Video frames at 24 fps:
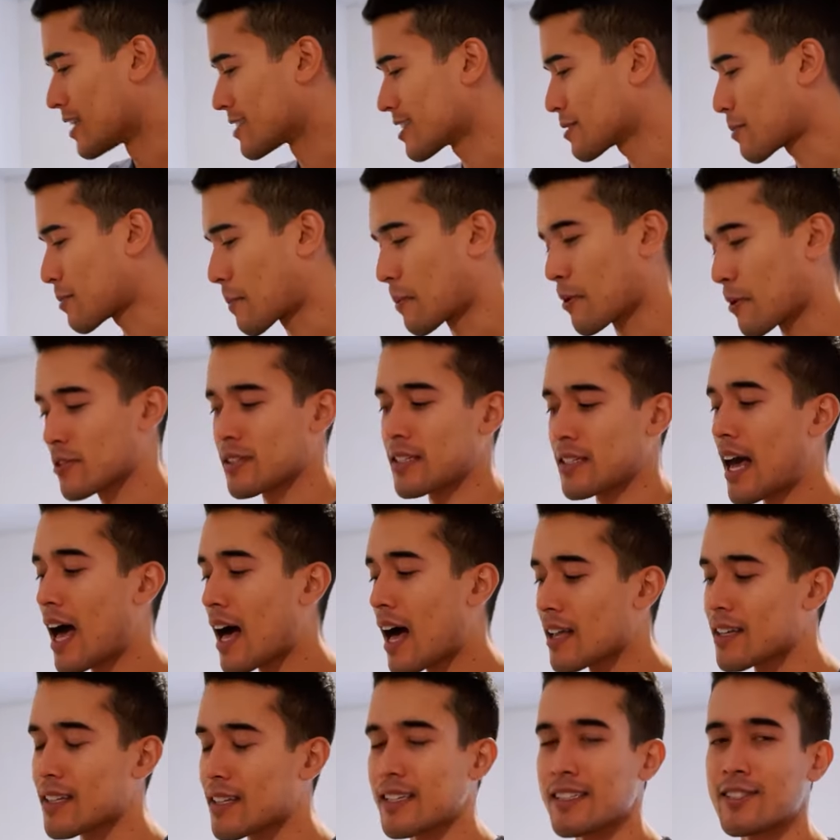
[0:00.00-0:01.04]
And since my
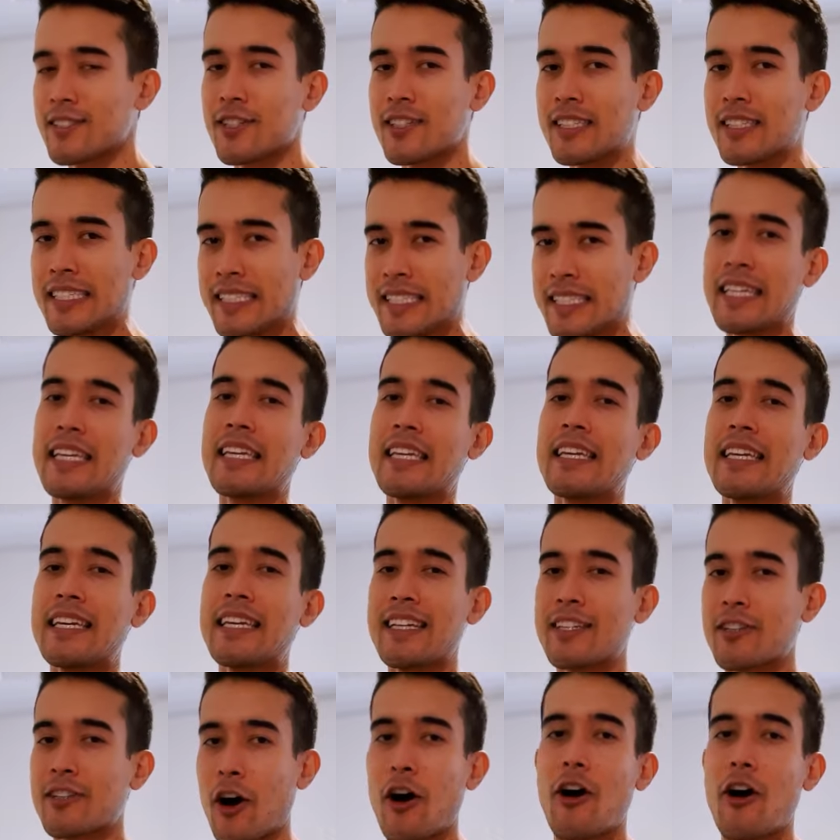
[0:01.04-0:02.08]
personality is just
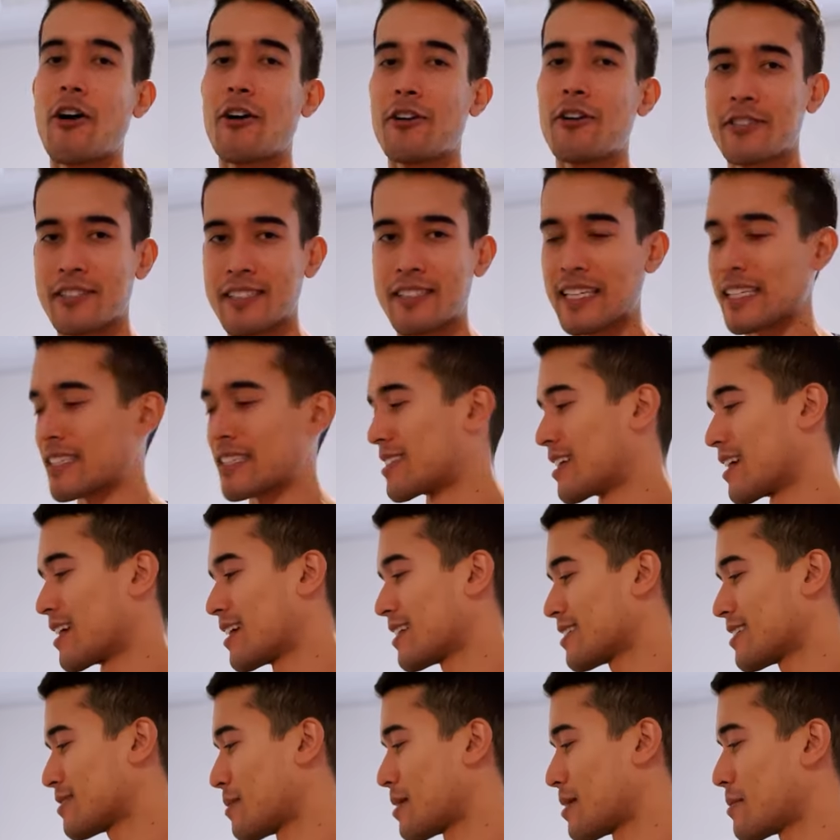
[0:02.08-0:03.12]
tea and cars these
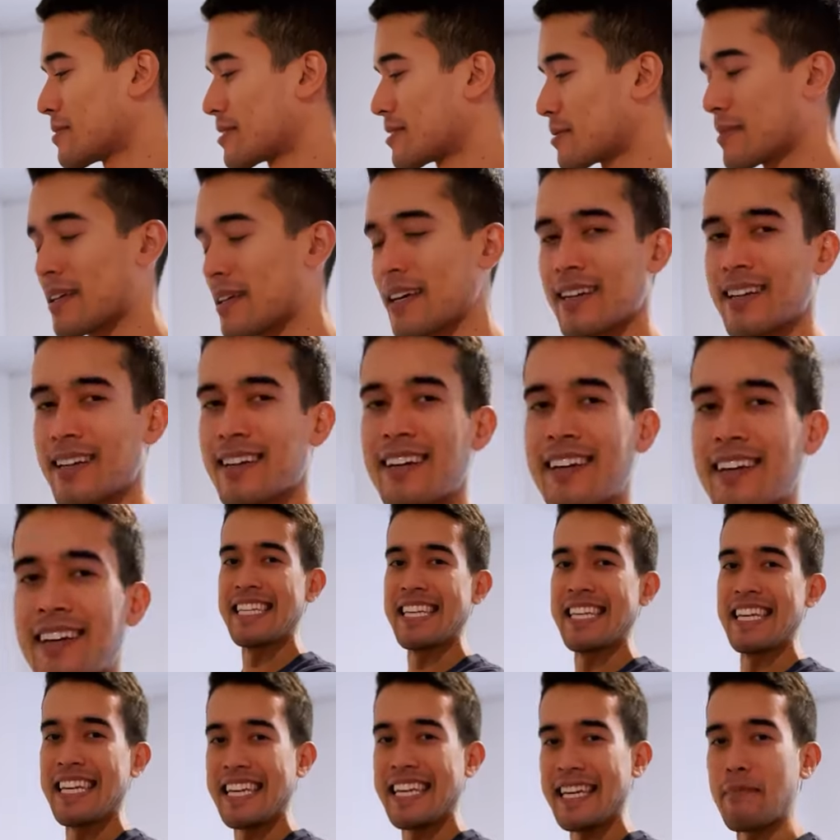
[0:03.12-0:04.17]
days, maybe some like
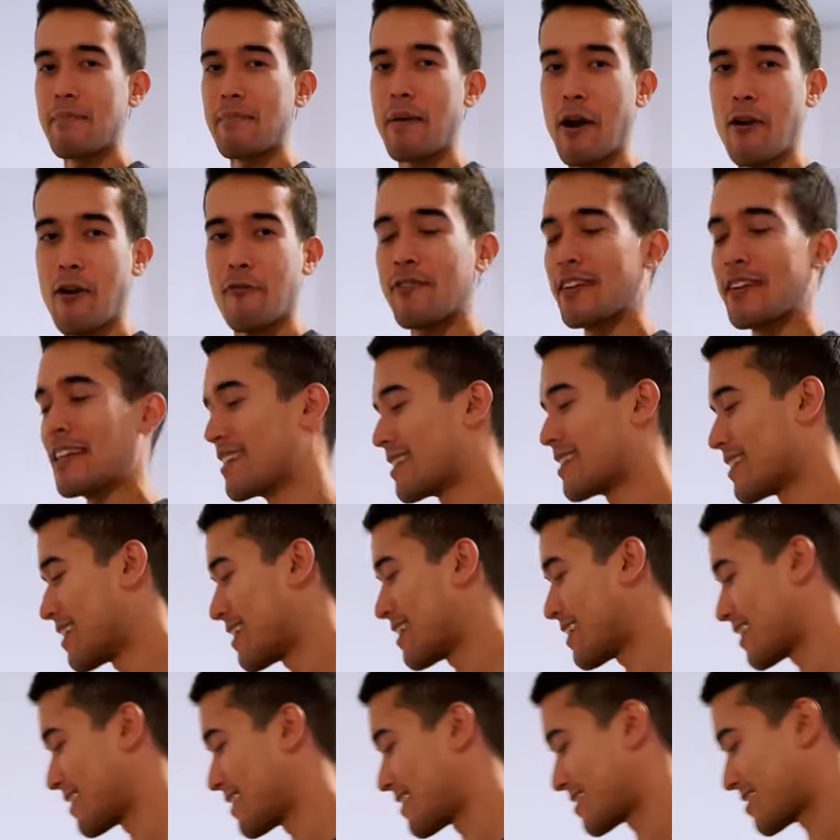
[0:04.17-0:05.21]
tea
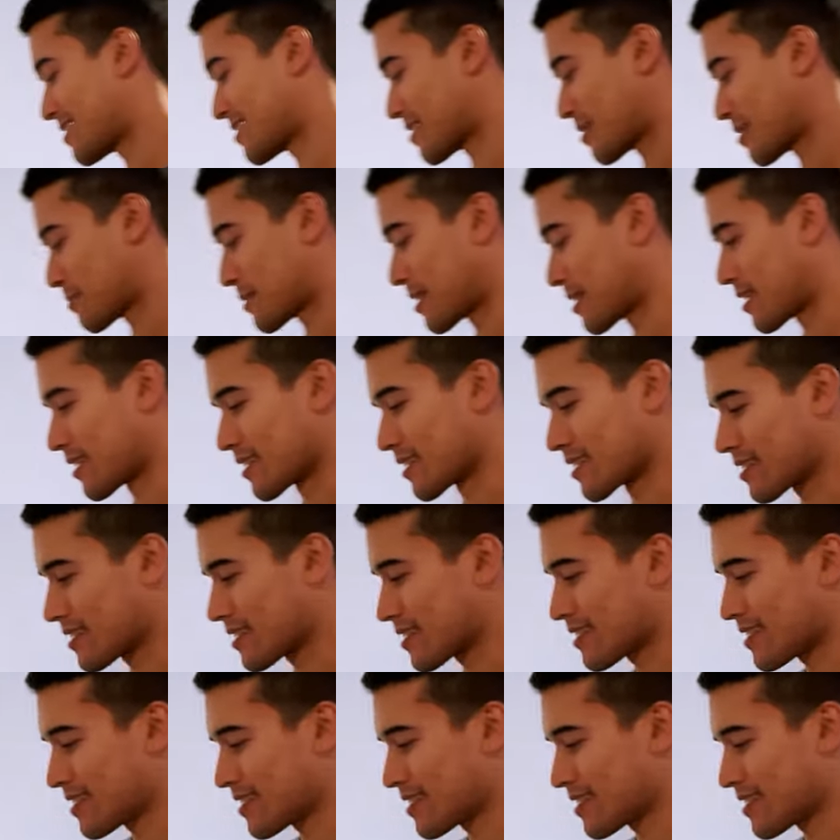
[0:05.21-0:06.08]
paraphernalia and some like